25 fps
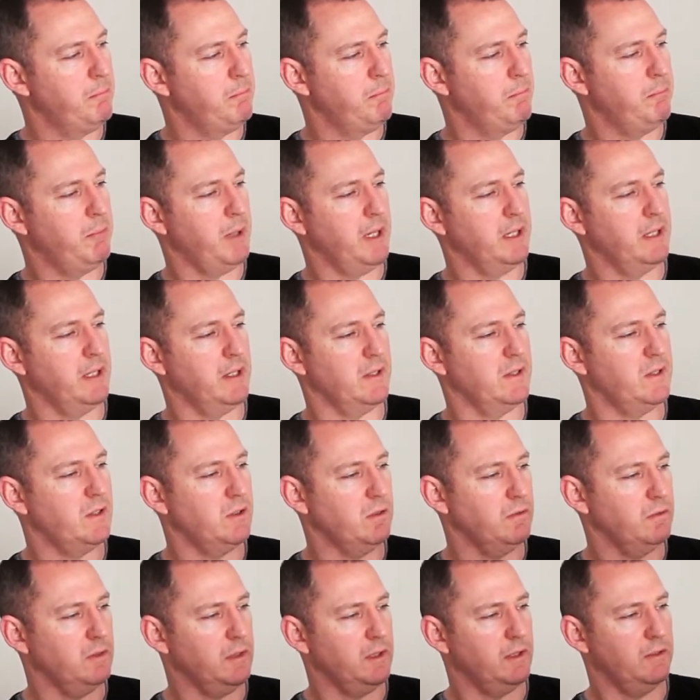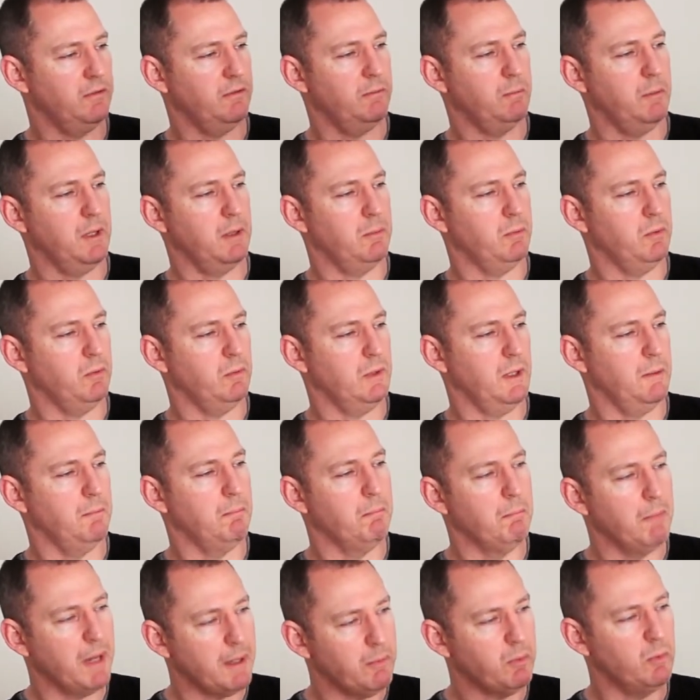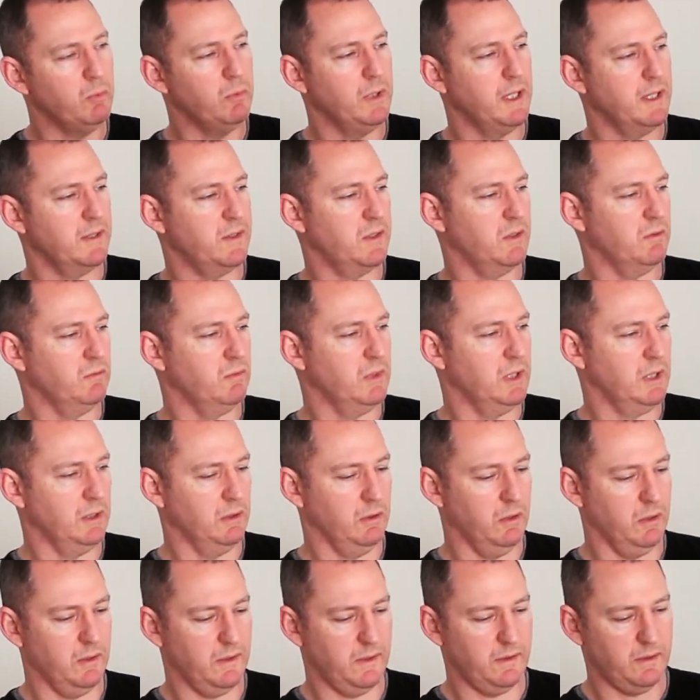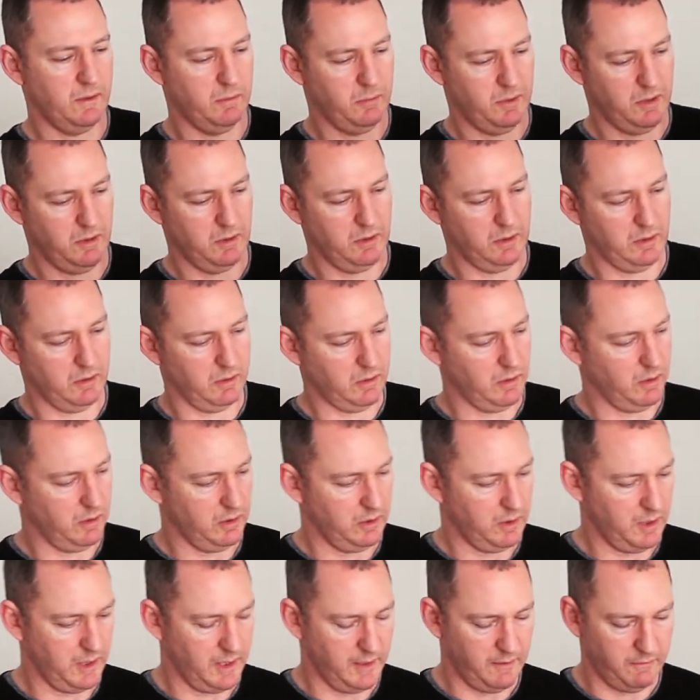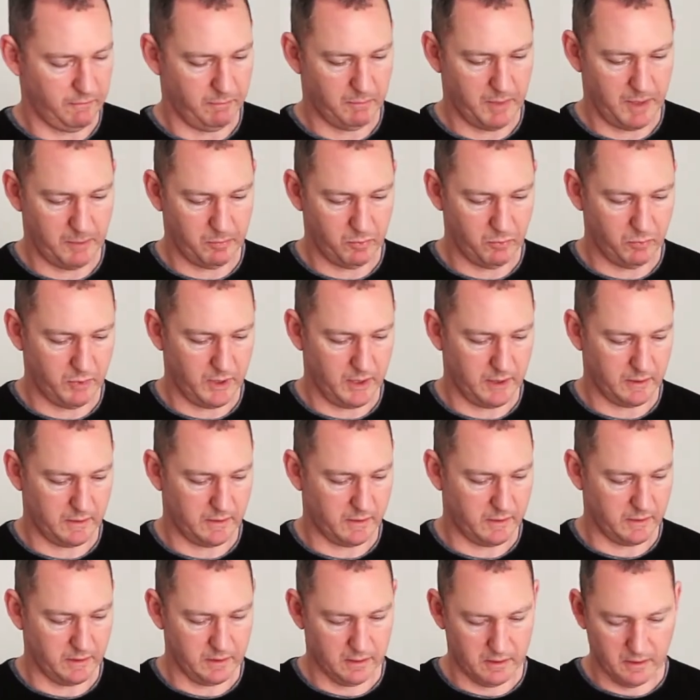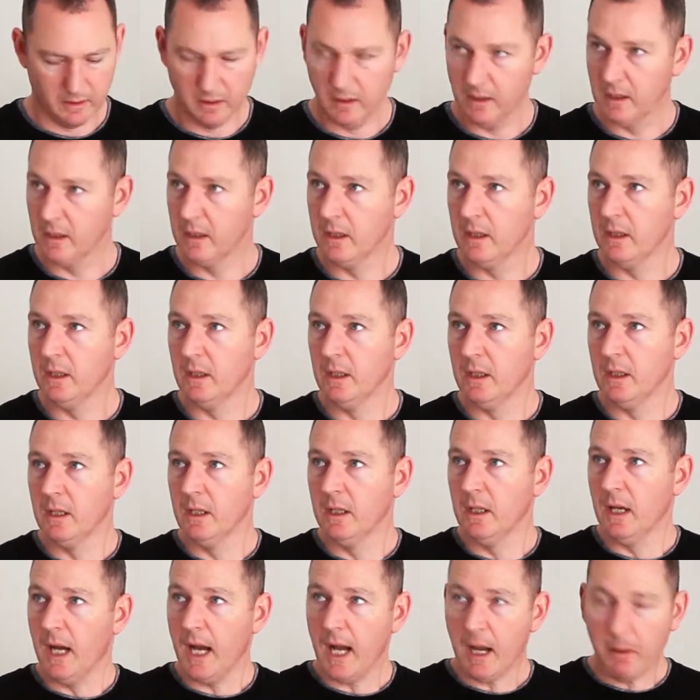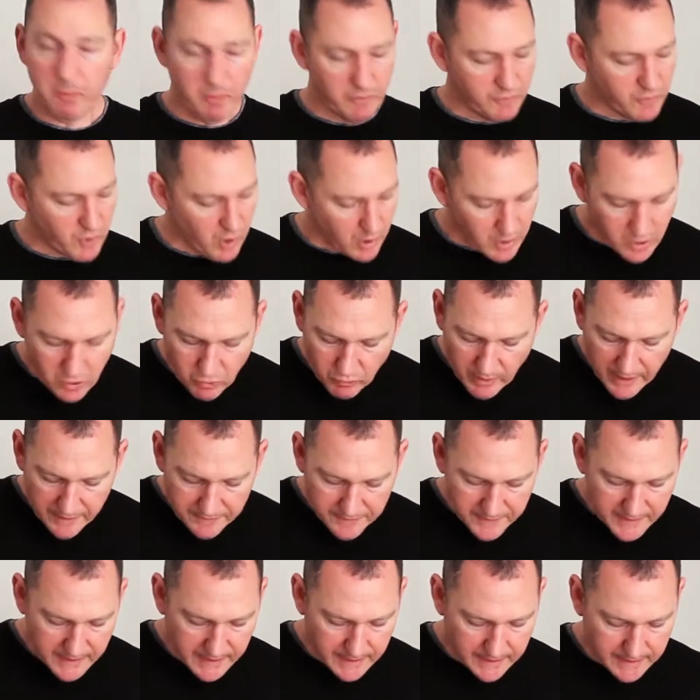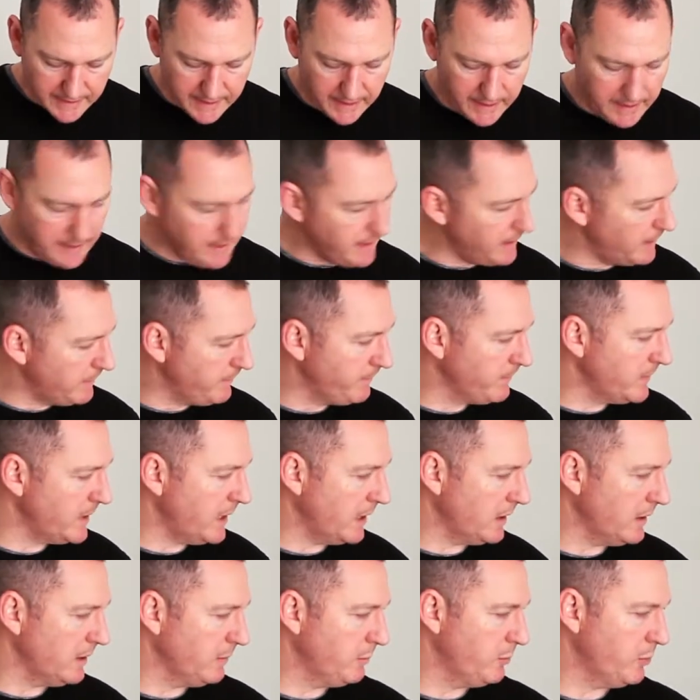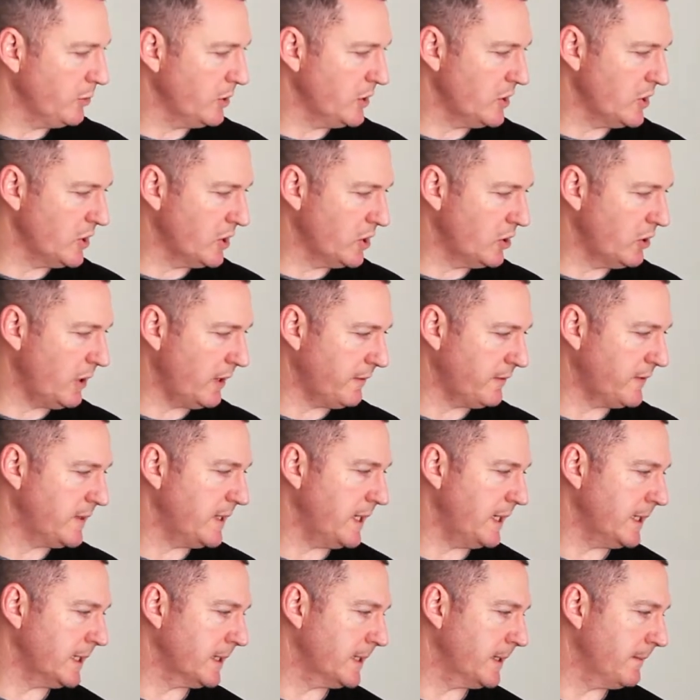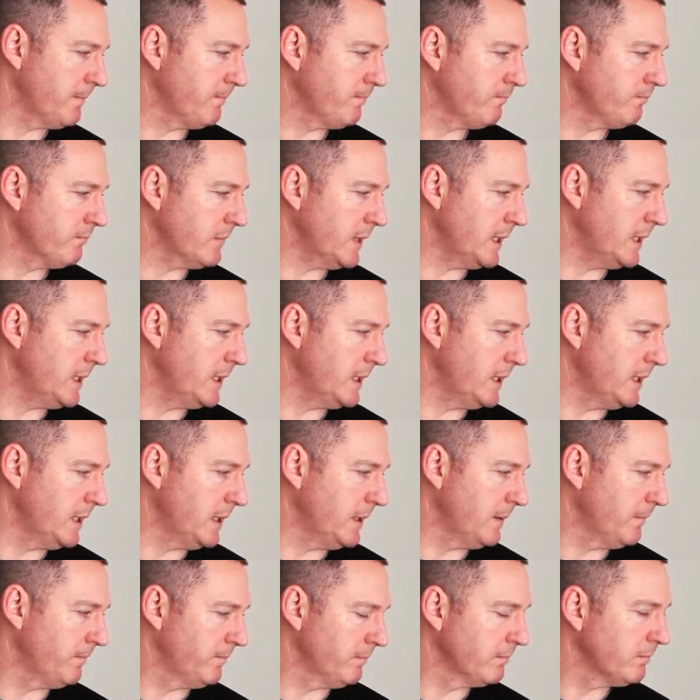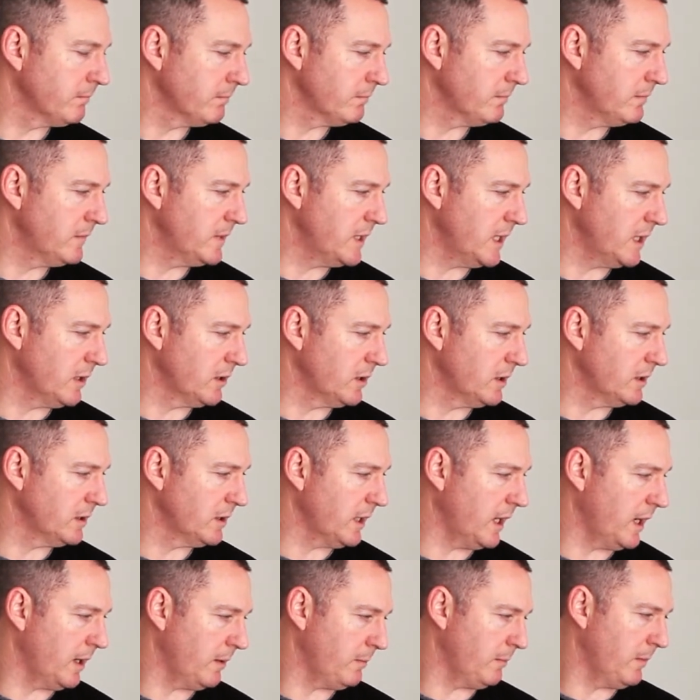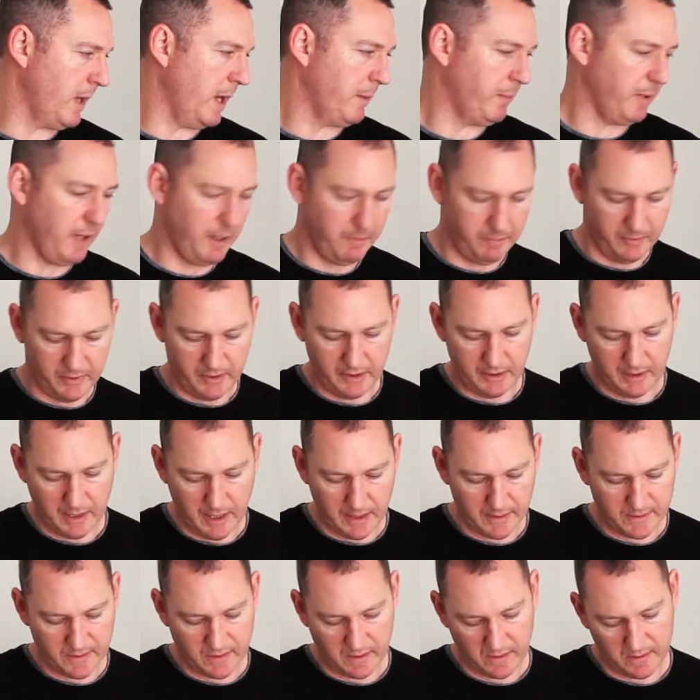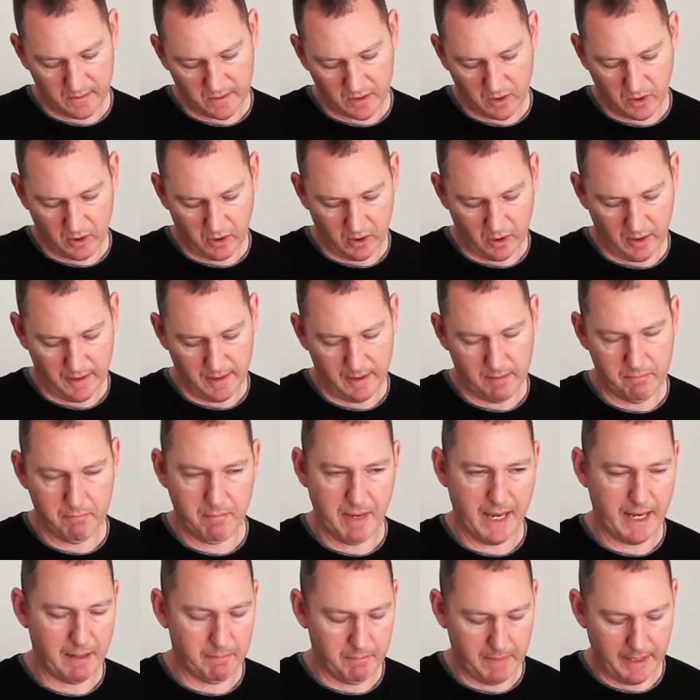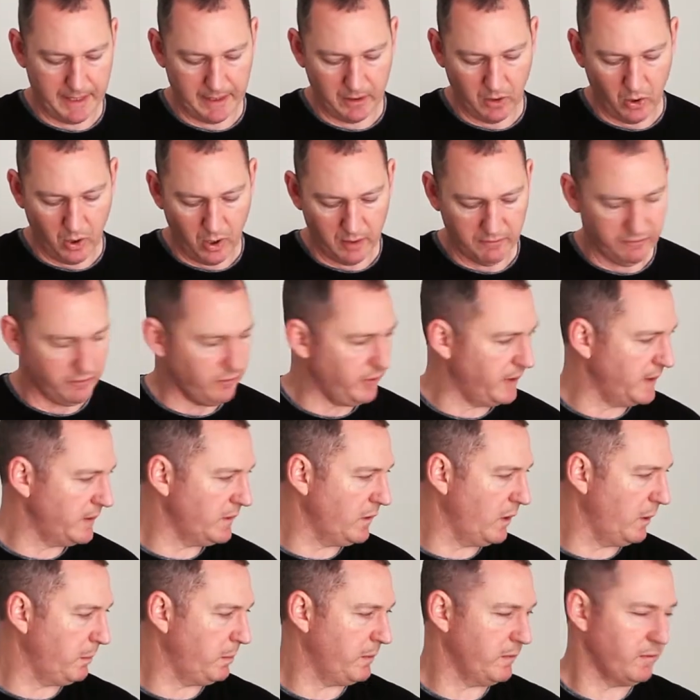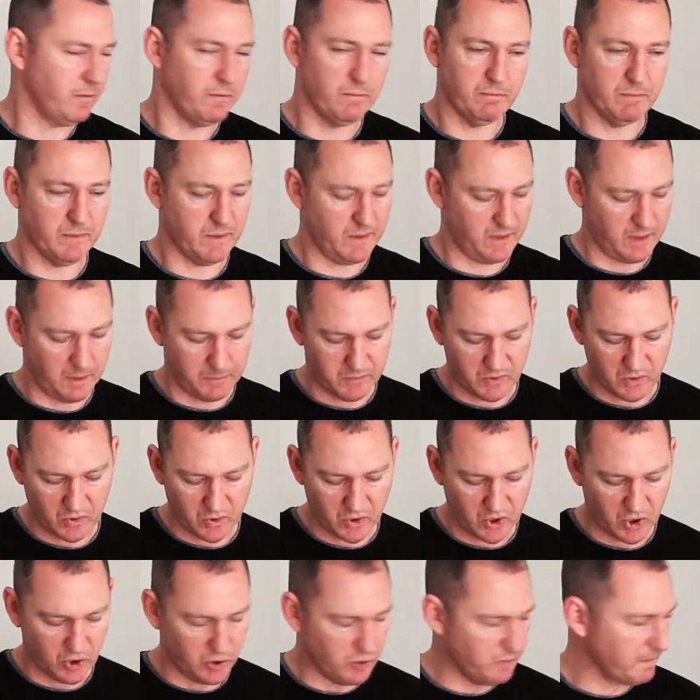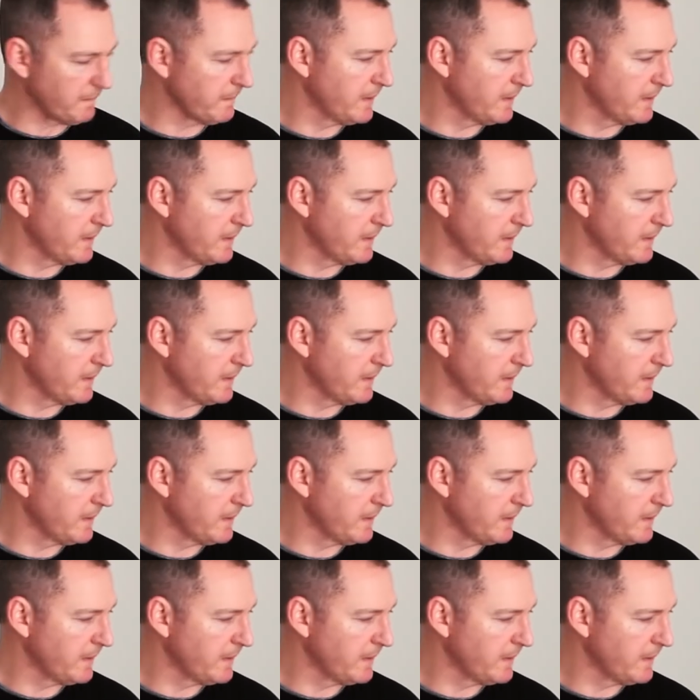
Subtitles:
But yeah, silver leaf maple neck. Maple necks are really nice. I mean, I love maple necks. We've got Graphtec here down at the bridge, and Graphtec here down at up at the nut. So it's kind of like their man-made ivory type of substitute.